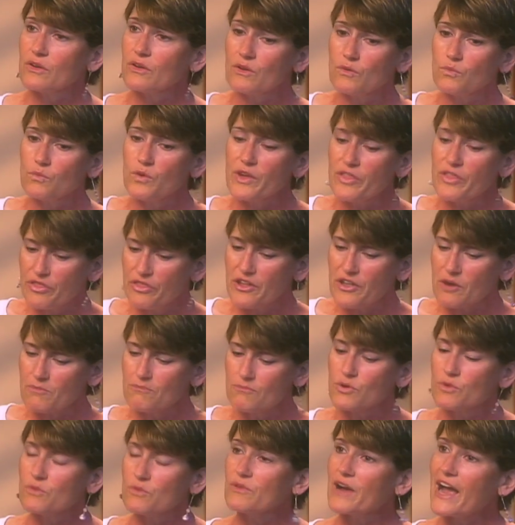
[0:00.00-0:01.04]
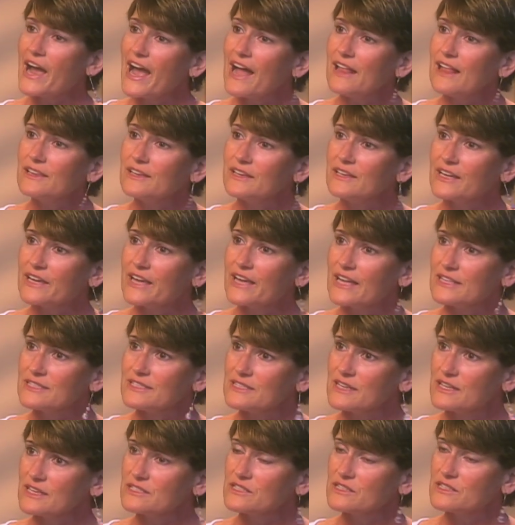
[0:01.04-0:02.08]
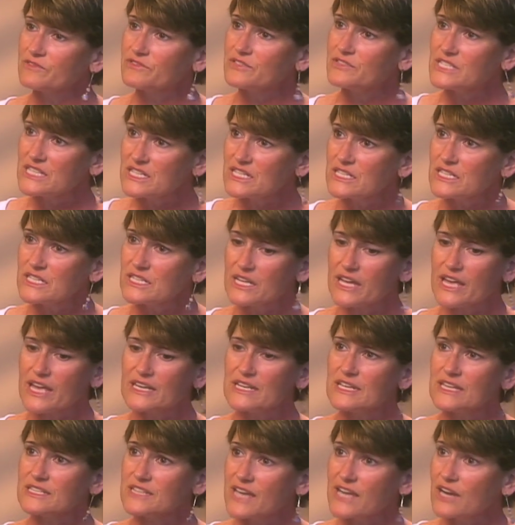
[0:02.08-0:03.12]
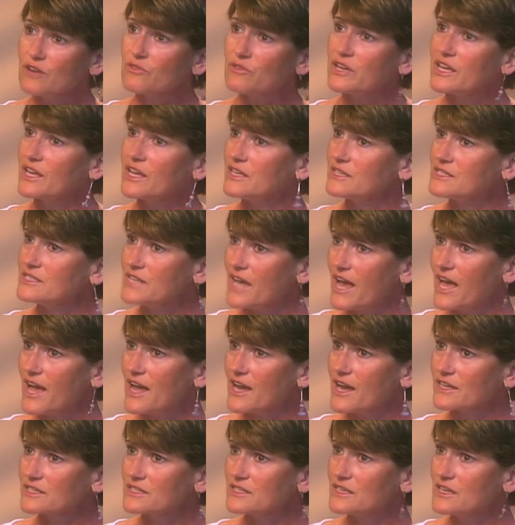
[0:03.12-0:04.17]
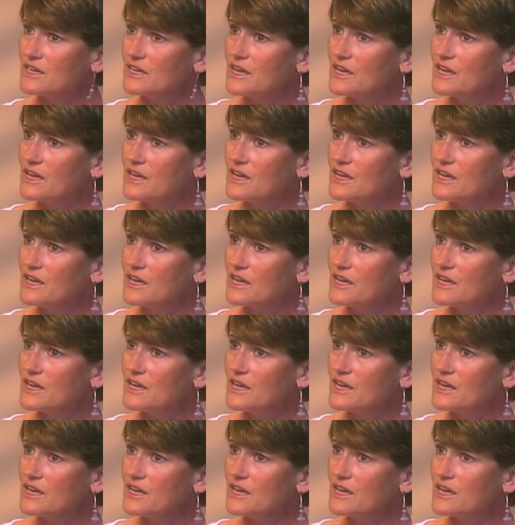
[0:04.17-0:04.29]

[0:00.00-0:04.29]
with their morality and sense of dignity and integrity intact